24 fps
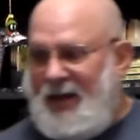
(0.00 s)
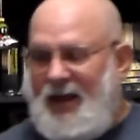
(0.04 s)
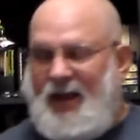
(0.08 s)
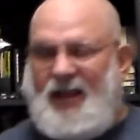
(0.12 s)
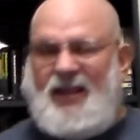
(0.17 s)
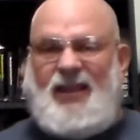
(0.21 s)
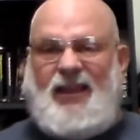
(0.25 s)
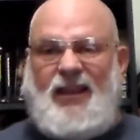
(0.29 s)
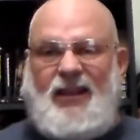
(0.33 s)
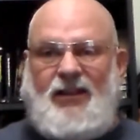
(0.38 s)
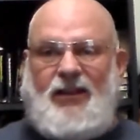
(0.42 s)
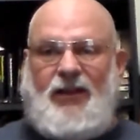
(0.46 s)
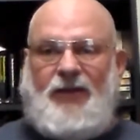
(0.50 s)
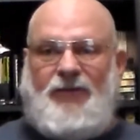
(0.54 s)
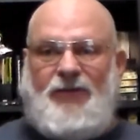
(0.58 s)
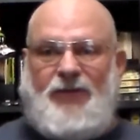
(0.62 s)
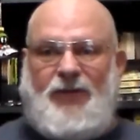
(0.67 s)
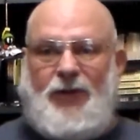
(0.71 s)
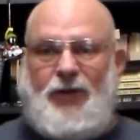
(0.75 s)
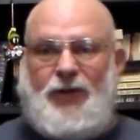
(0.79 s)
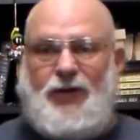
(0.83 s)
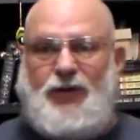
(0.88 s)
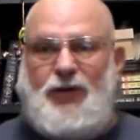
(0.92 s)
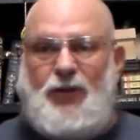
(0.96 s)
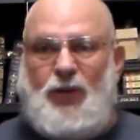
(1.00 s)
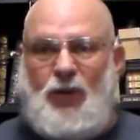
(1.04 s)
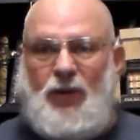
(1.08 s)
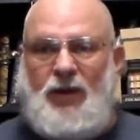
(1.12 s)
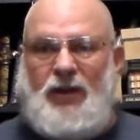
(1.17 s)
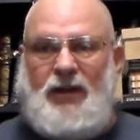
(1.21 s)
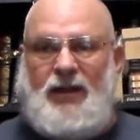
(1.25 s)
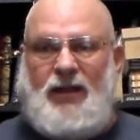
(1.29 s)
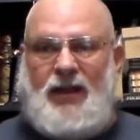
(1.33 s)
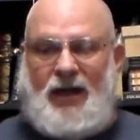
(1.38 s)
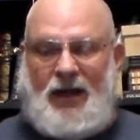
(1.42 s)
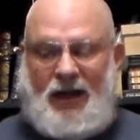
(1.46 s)
think the first
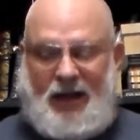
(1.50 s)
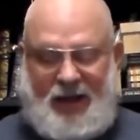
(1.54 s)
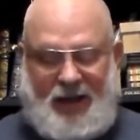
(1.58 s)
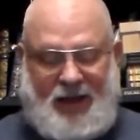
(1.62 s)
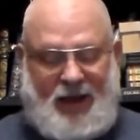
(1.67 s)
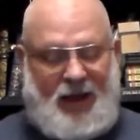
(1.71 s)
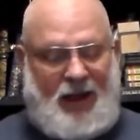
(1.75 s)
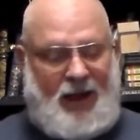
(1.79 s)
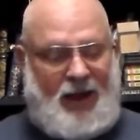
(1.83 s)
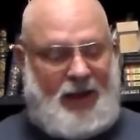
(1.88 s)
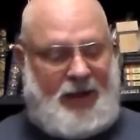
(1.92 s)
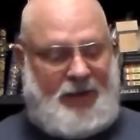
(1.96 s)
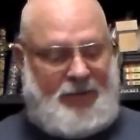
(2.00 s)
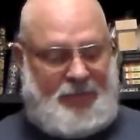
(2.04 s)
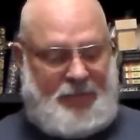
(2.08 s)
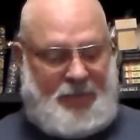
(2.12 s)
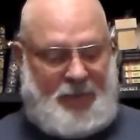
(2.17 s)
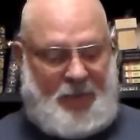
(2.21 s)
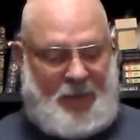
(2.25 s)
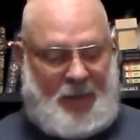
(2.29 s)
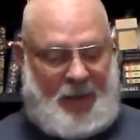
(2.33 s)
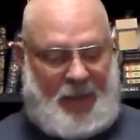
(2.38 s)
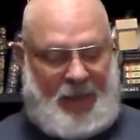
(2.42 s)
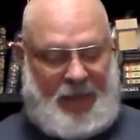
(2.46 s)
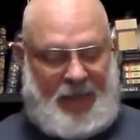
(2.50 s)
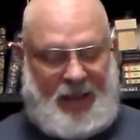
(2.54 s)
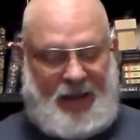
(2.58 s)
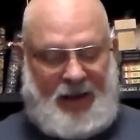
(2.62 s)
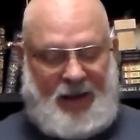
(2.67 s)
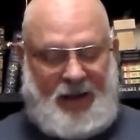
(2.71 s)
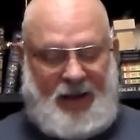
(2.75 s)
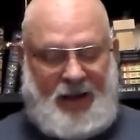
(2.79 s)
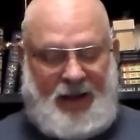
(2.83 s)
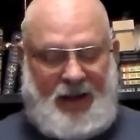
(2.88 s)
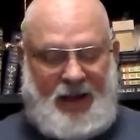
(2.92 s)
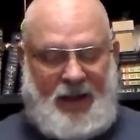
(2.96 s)
one that I got,
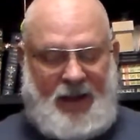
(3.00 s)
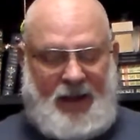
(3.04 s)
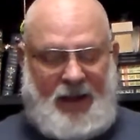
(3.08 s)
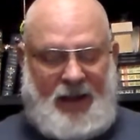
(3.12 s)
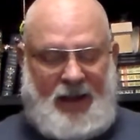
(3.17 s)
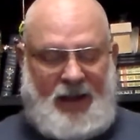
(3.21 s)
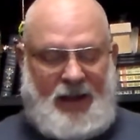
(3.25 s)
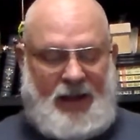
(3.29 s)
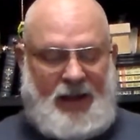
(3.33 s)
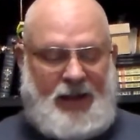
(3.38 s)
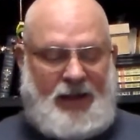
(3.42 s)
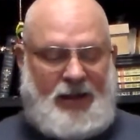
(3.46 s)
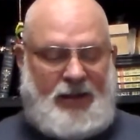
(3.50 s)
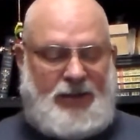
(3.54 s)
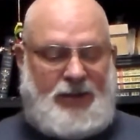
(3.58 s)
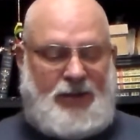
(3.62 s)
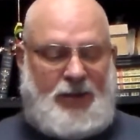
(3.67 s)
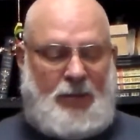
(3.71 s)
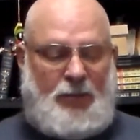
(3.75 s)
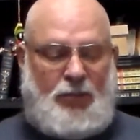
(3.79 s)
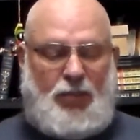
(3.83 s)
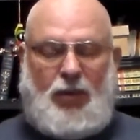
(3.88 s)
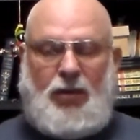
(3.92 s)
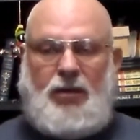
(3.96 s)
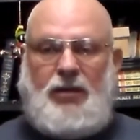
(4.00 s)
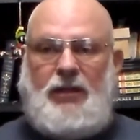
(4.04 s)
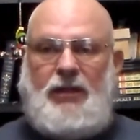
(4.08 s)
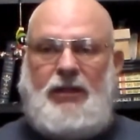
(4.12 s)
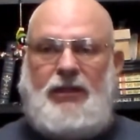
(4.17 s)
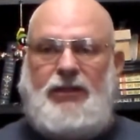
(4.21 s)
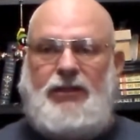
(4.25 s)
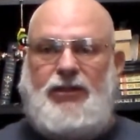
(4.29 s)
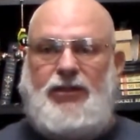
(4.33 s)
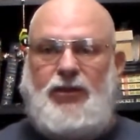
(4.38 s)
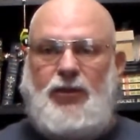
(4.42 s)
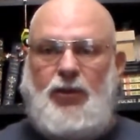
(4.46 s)
is the
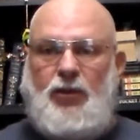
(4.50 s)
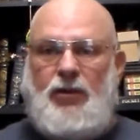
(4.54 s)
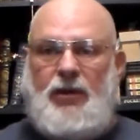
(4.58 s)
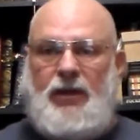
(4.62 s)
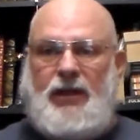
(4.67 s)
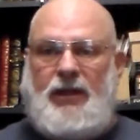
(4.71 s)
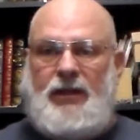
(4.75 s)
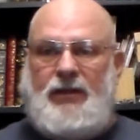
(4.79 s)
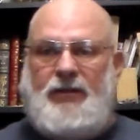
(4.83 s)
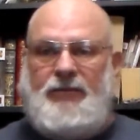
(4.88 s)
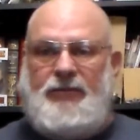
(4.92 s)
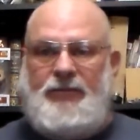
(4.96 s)
Brooklyn Shorty